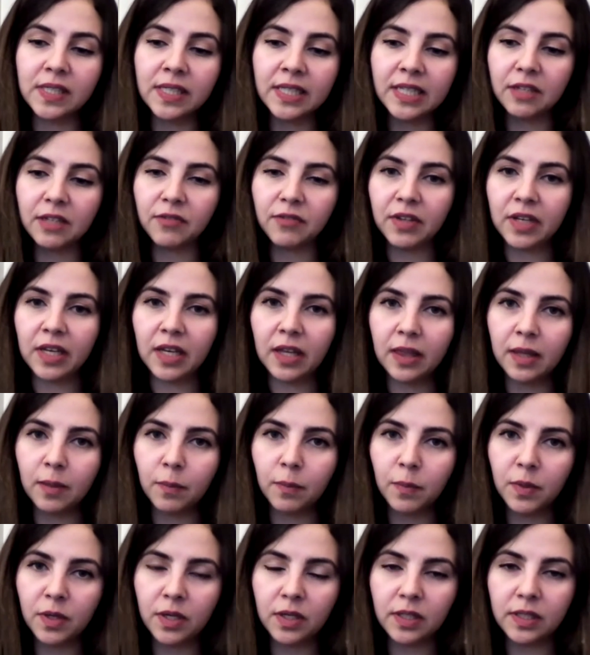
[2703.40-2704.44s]
I wasn't
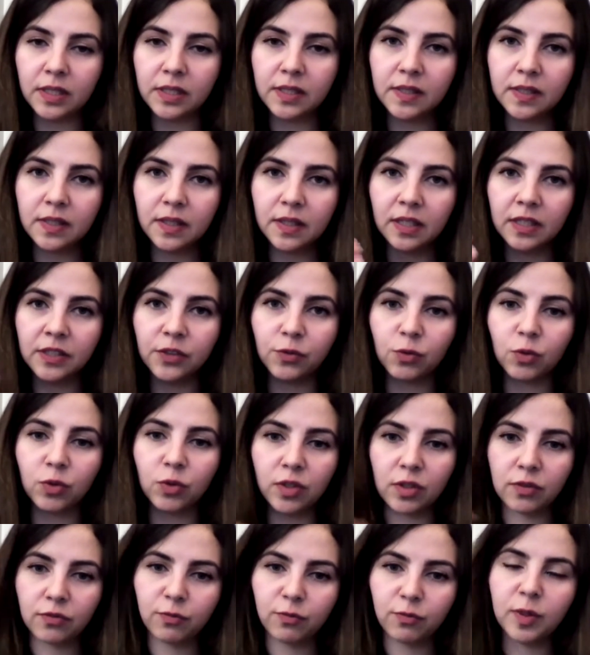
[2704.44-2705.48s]
living in the Middle East, things would
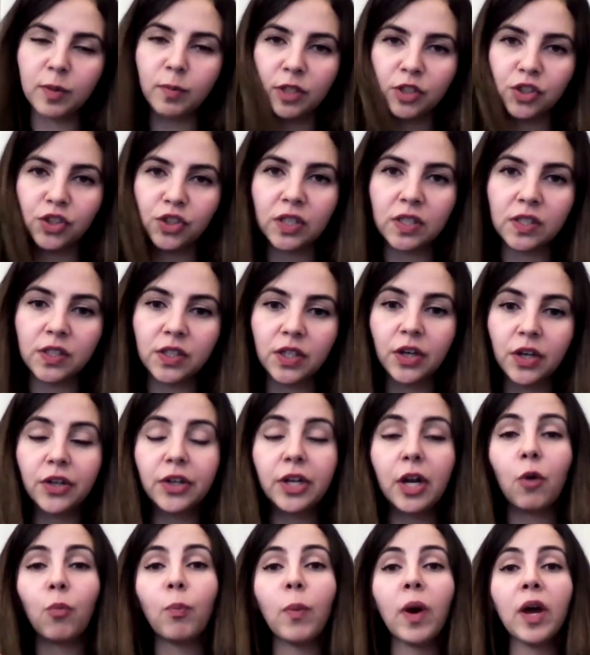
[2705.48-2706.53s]
have been much easier. Now,
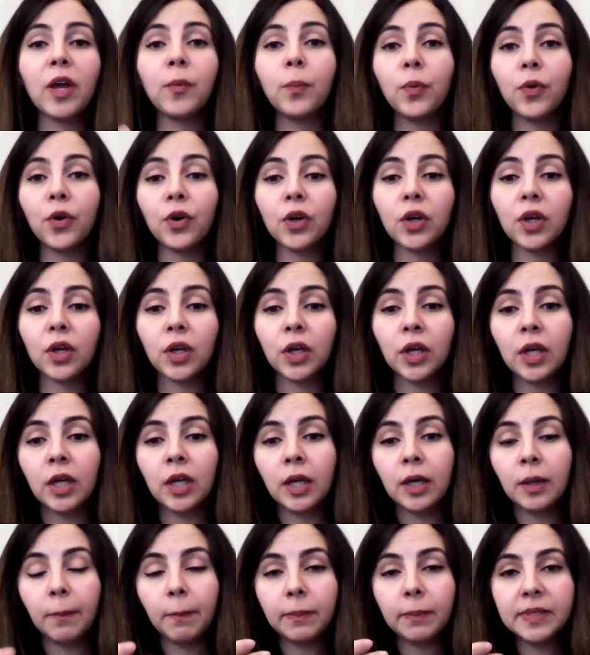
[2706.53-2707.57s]
my book,
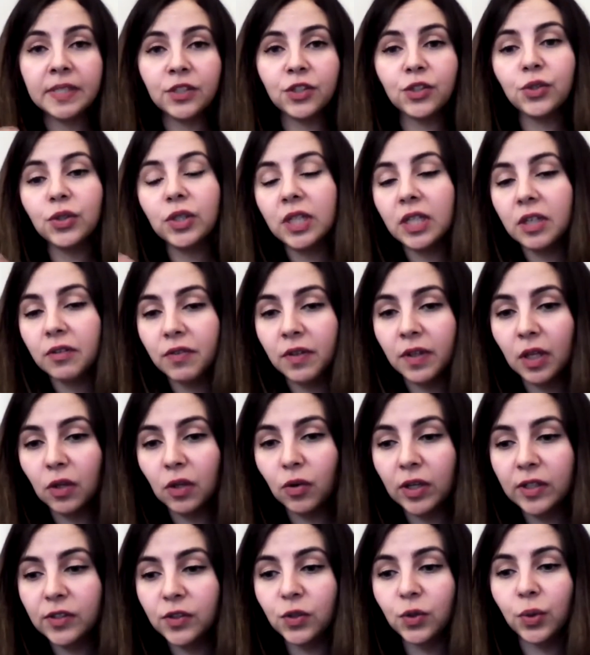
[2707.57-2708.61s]
since you live in the
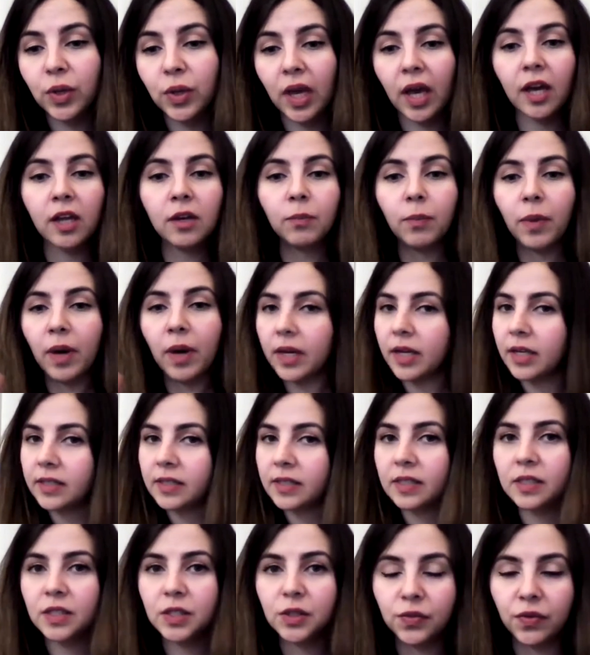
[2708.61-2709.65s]
US, you can buy it.
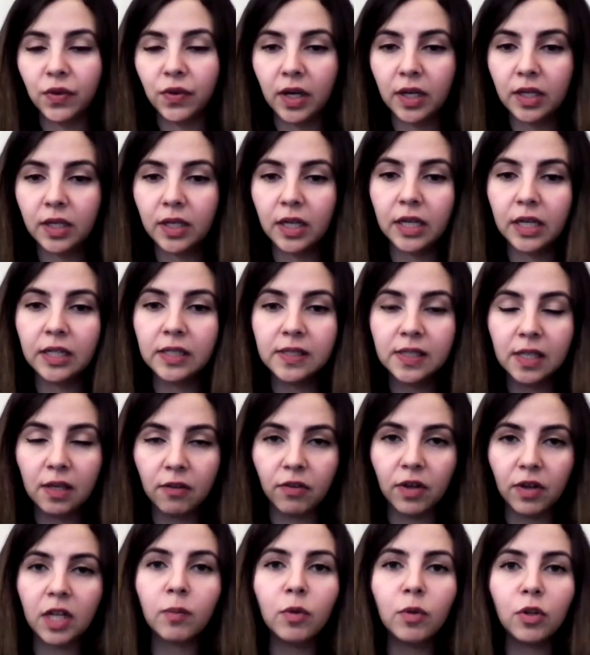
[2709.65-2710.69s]
It's fine, and it's
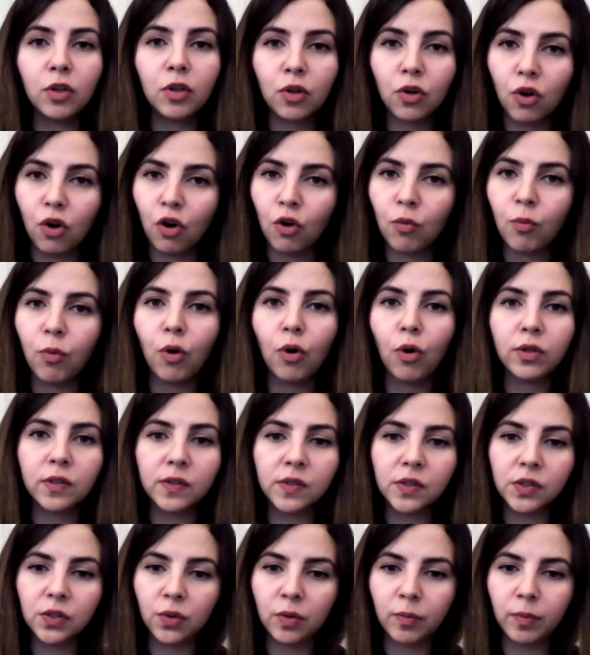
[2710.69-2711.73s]
available on Kobo, on
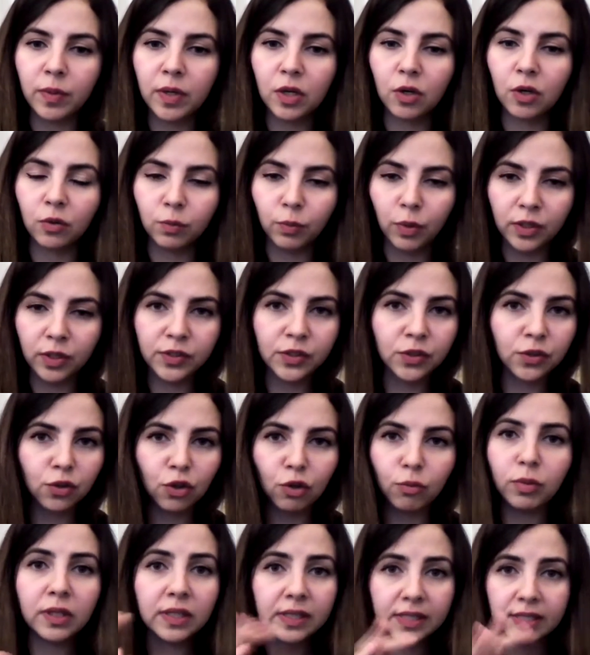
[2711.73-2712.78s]
Scribd, on Barnes and
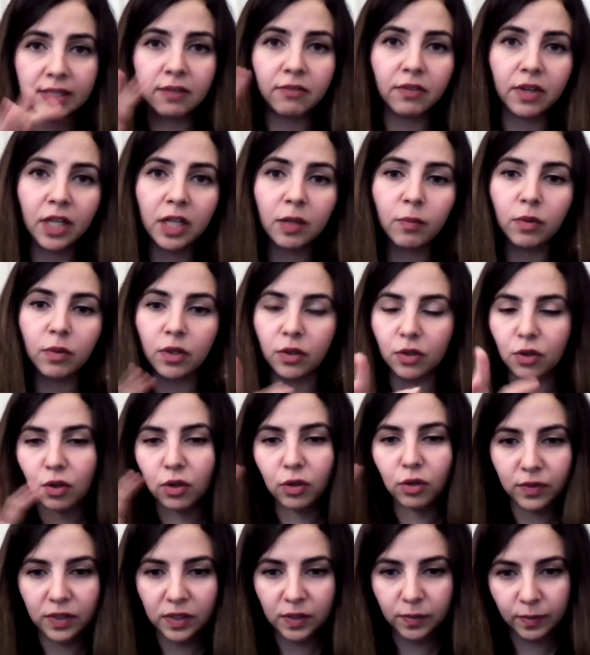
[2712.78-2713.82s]
Noble. It's available on all
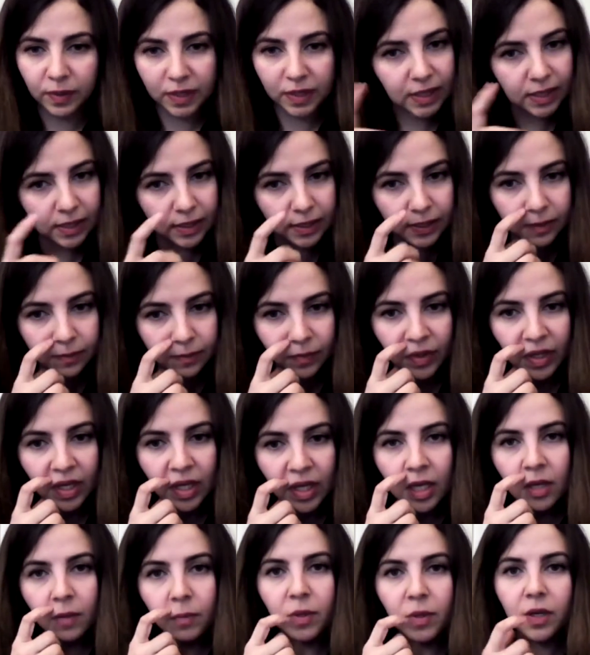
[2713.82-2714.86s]
of these places,
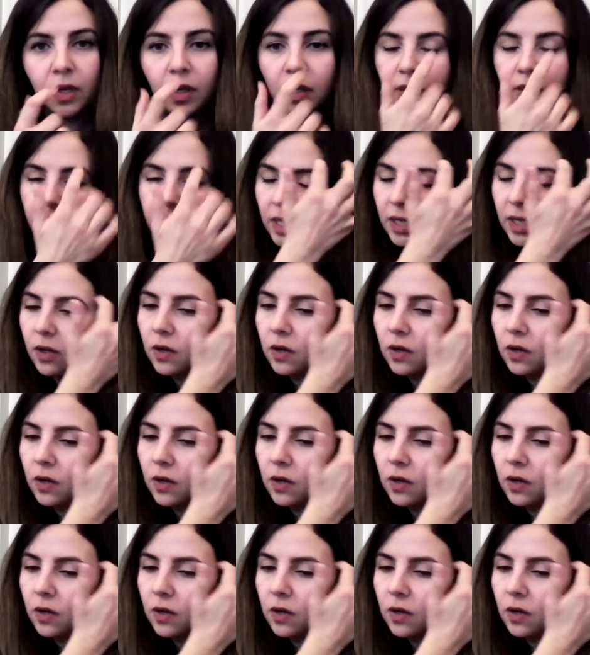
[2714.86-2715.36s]
because I